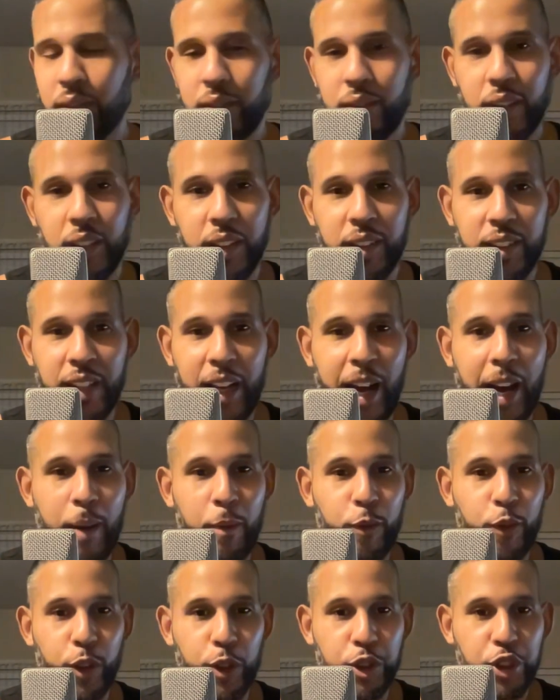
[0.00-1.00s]
The time
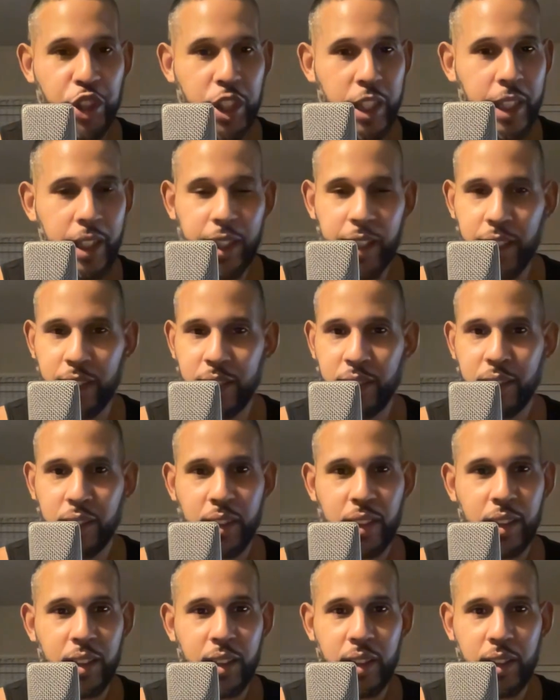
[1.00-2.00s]
for chilling,
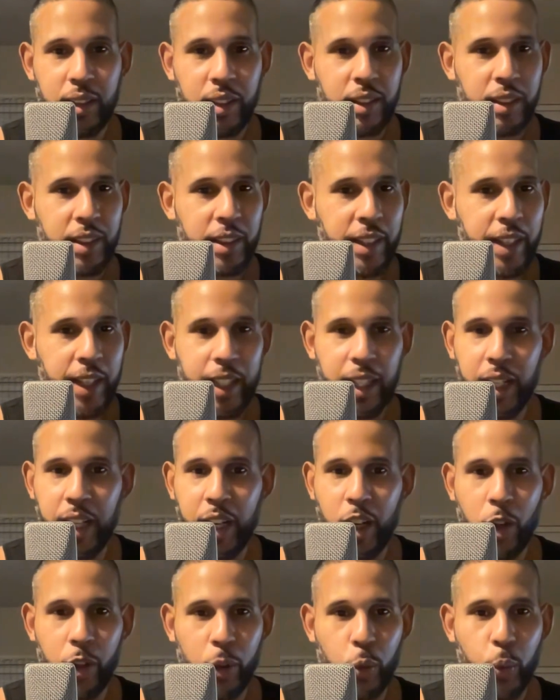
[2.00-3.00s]
kicking it
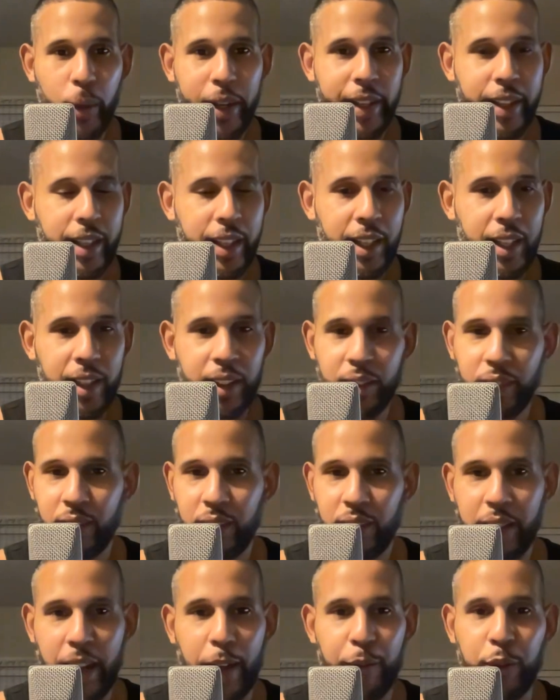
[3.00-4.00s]
on the weekends,
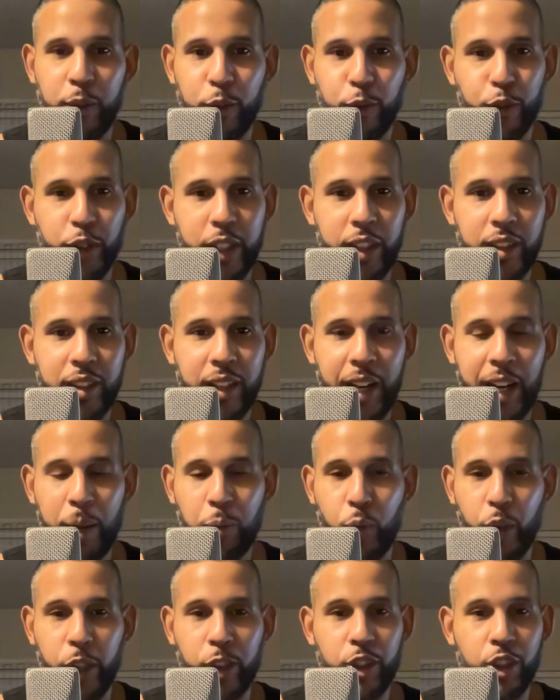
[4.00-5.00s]
having free time
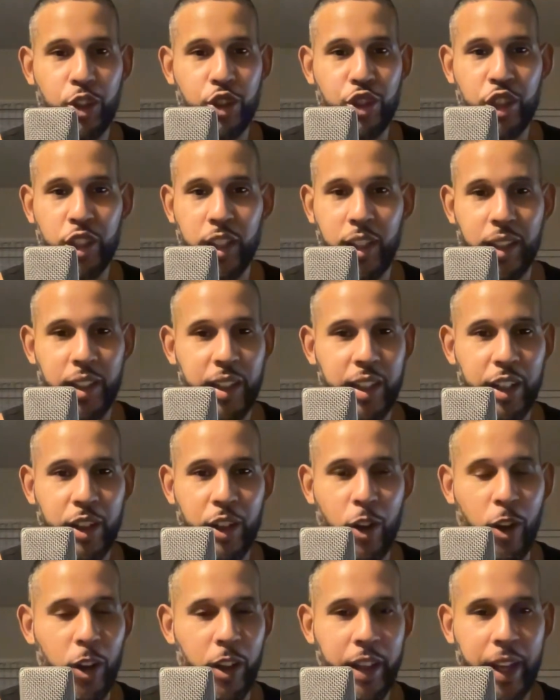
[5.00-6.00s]
where you're just chilling and
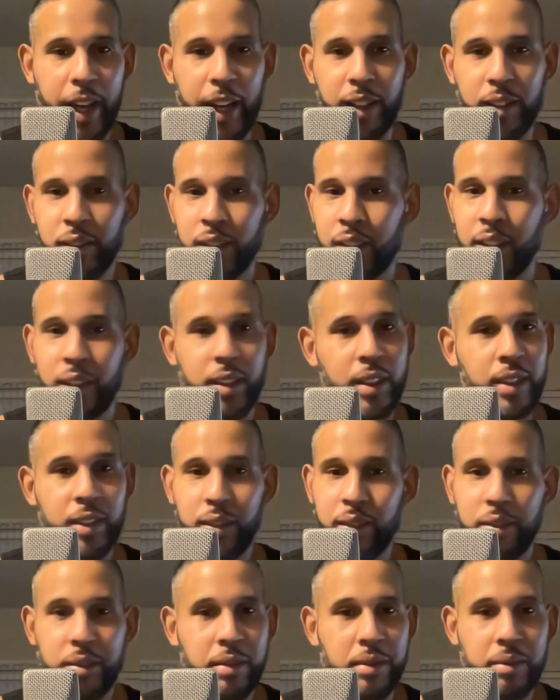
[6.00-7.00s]
all that,
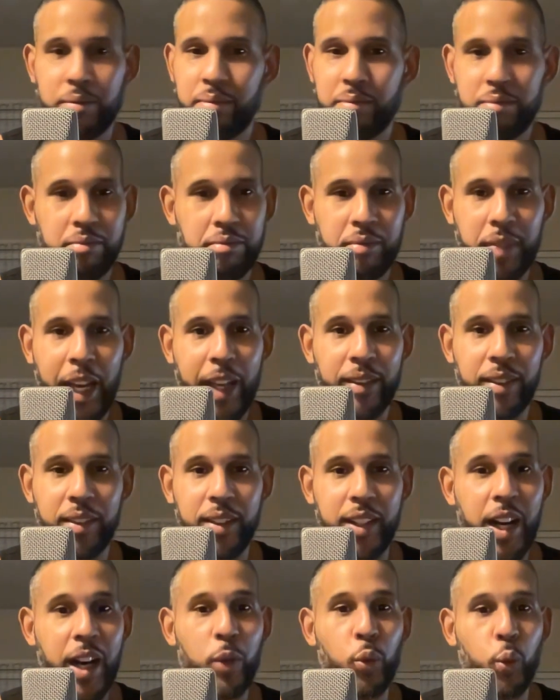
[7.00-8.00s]
that's
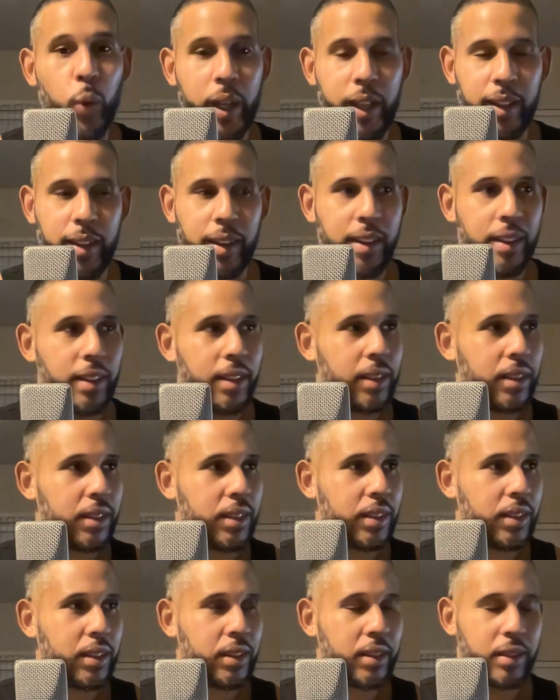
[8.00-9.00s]
done with.
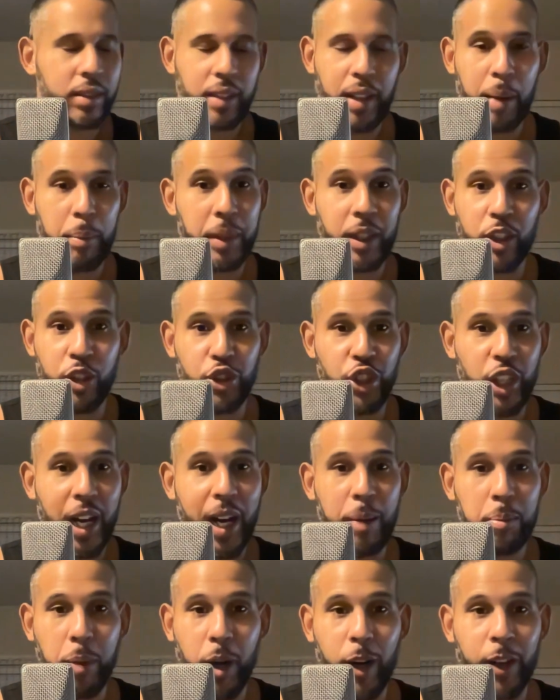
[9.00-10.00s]
I mean, the job
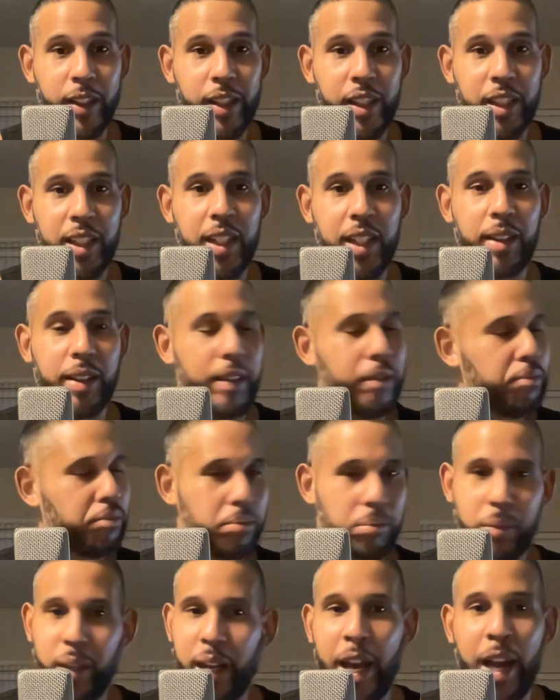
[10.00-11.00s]
market keep
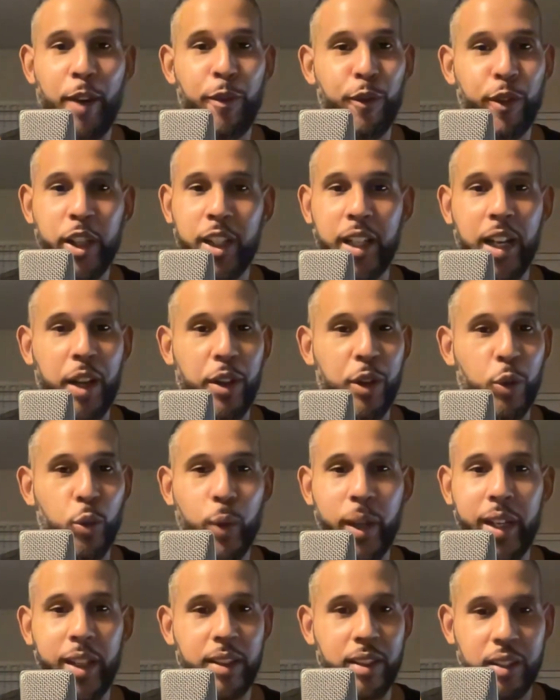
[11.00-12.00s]
every other
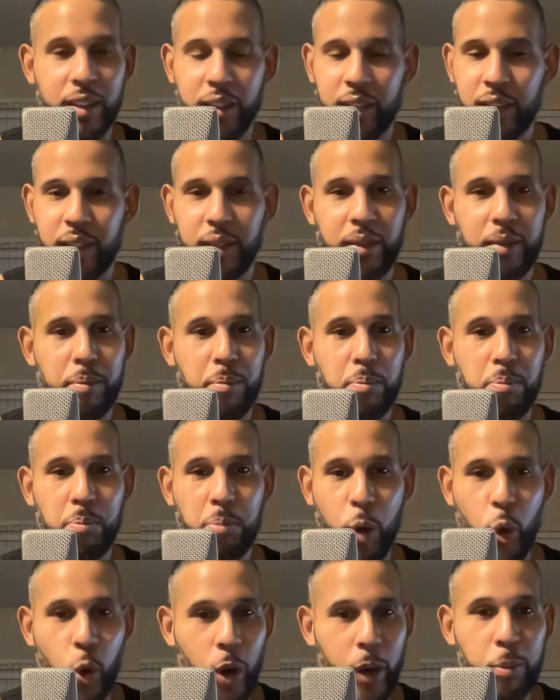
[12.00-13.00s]
week
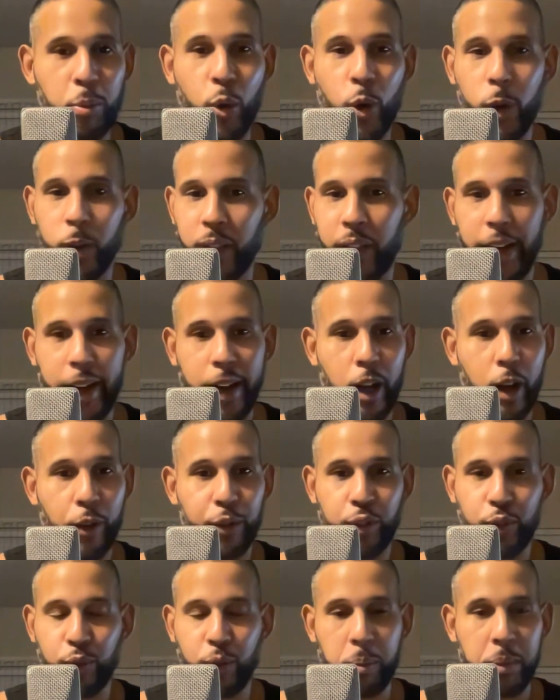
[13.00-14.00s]
more and more
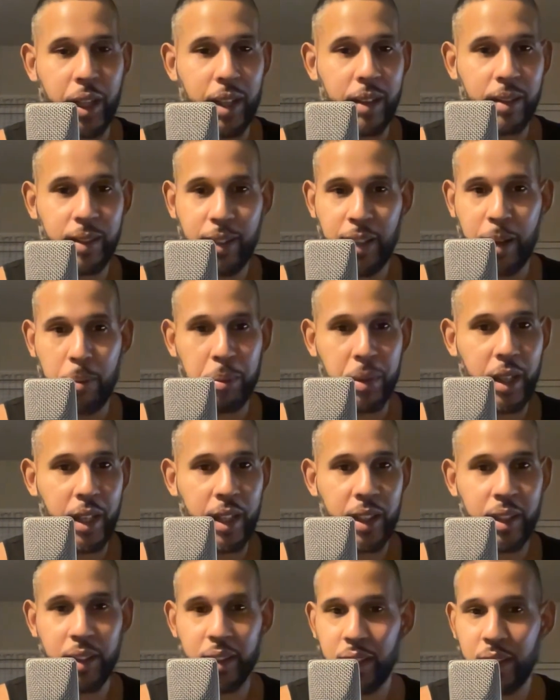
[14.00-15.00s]
layoffs from this company.